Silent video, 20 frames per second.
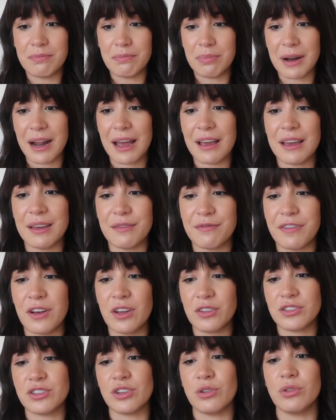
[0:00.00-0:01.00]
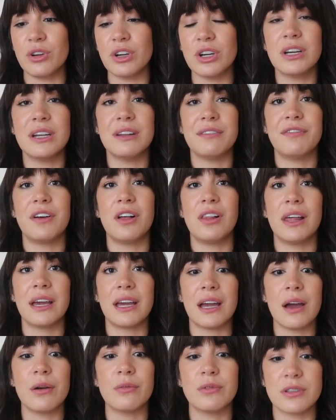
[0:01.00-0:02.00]
But it felt so good. It felt
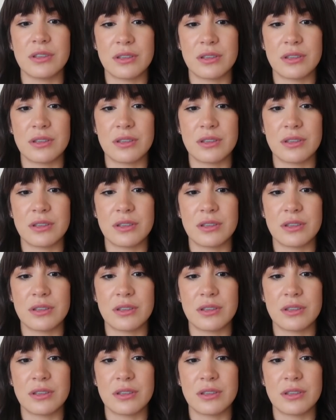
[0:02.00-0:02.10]
like I